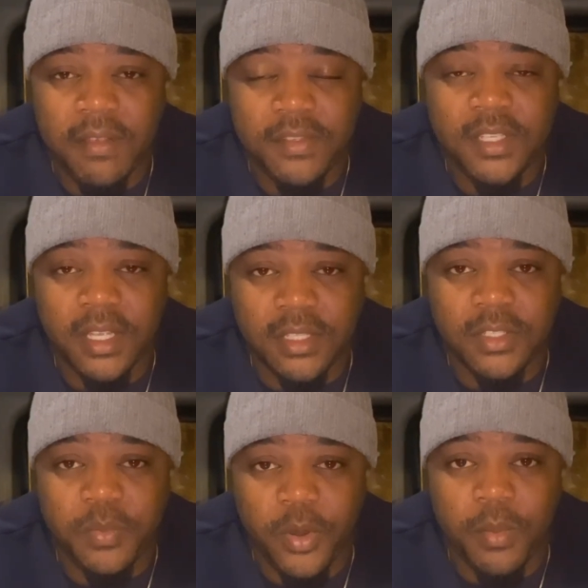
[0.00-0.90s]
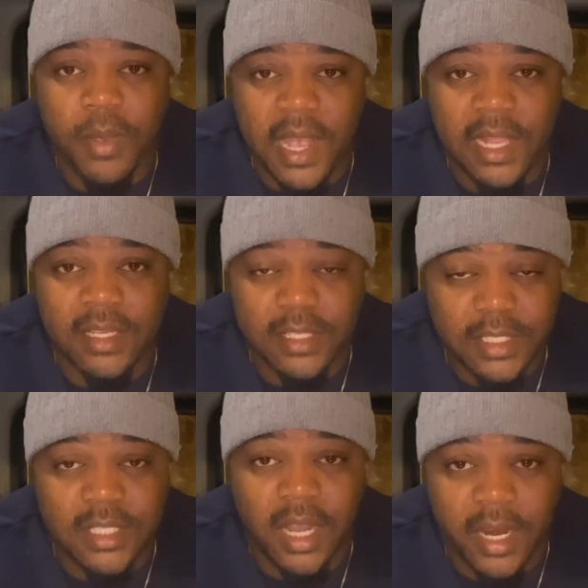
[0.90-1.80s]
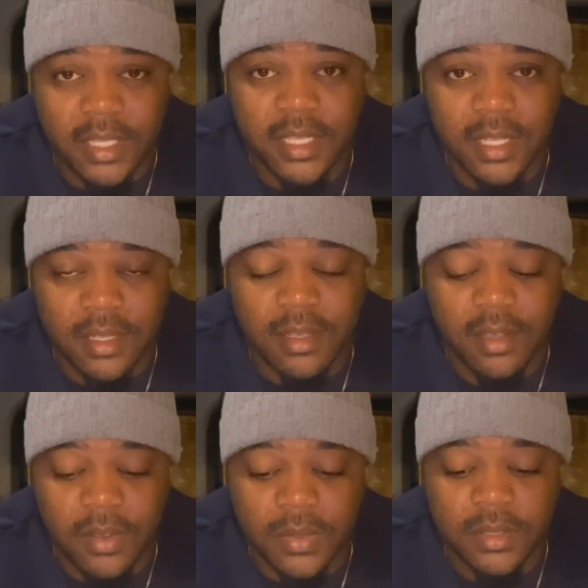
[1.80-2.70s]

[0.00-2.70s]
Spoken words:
cents per mile starting out.